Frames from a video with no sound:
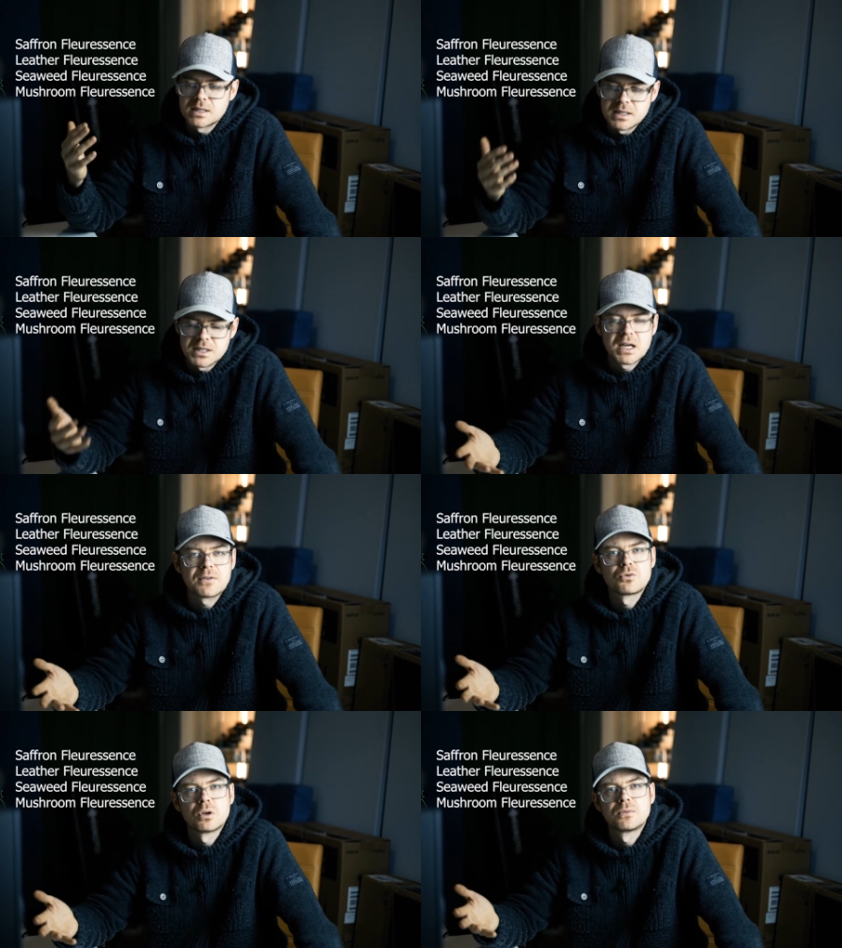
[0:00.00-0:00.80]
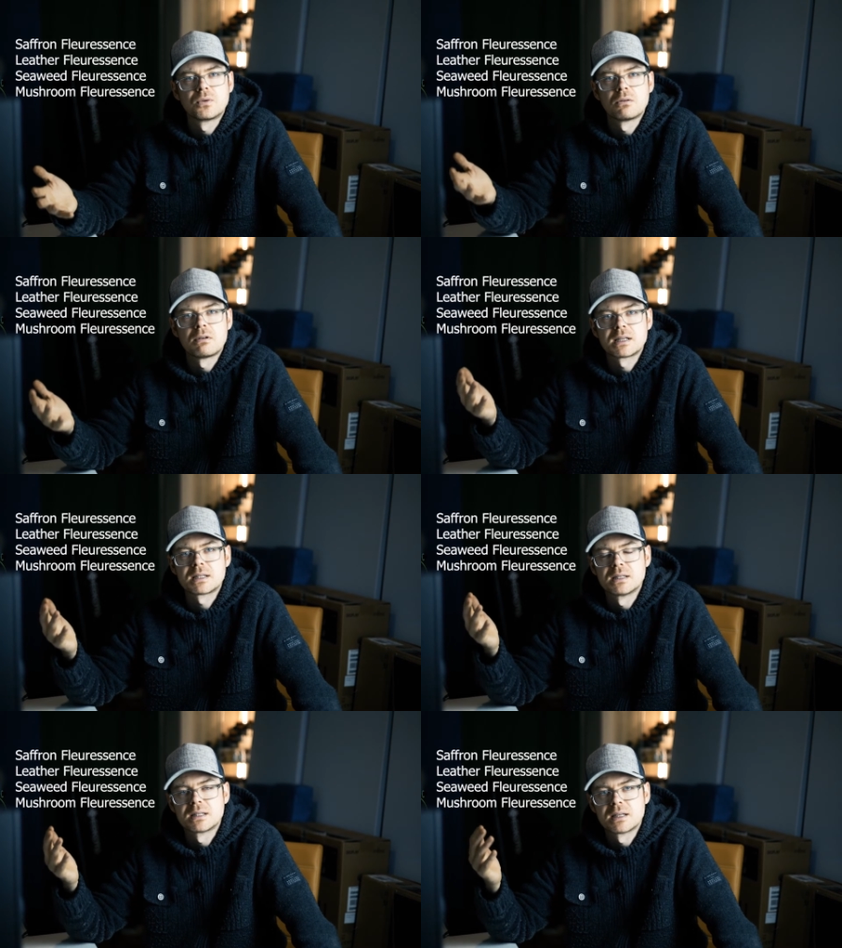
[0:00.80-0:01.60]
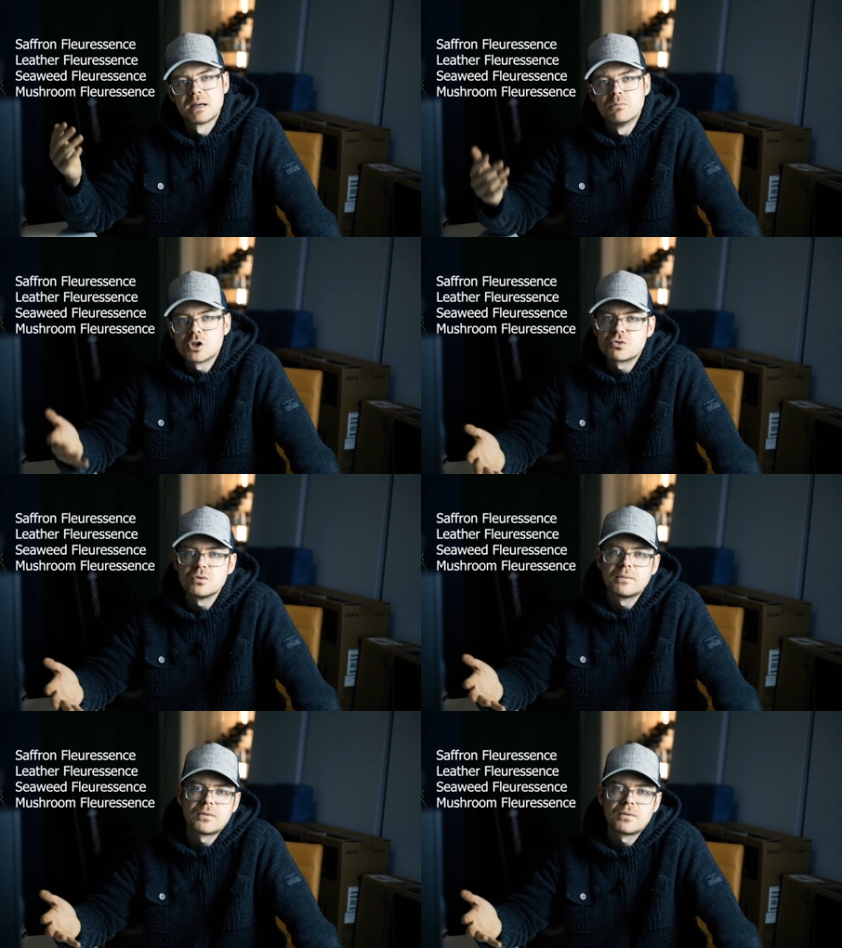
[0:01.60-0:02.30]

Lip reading: their saffron fluorescence, their mushroom